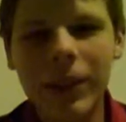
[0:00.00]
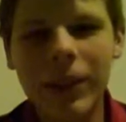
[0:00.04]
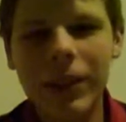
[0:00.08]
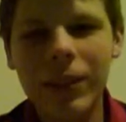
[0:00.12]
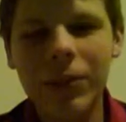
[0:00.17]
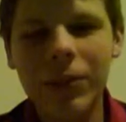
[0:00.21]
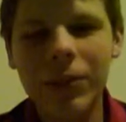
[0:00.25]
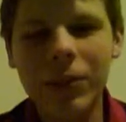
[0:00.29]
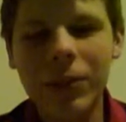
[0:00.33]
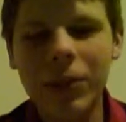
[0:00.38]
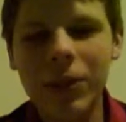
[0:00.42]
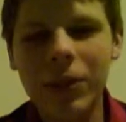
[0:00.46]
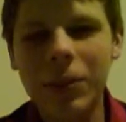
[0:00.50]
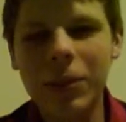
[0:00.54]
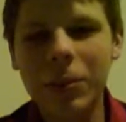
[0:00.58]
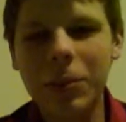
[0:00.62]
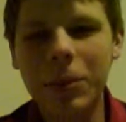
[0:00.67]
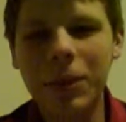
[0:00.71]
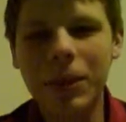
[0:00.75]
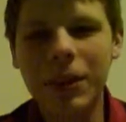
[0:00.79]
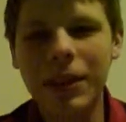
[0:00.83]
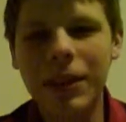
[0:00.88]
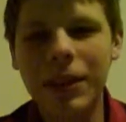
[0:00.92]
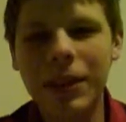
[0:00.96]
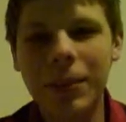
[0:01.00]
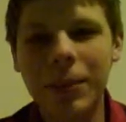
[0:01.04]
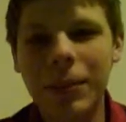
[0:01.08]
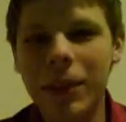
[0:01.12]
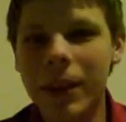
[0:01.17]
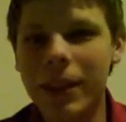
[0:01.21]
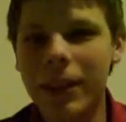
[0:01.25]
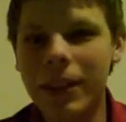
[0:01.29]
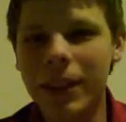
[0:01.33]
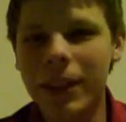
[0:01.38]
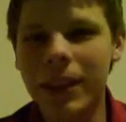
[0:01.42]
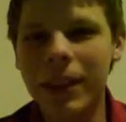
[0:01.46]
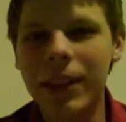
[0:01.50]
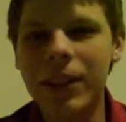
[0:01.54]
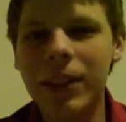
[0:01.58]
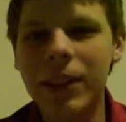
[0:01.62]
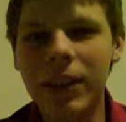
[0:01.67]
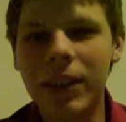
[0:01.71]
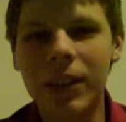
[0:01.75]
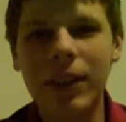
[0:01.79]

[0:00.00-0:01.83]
if you're playing Modern Age.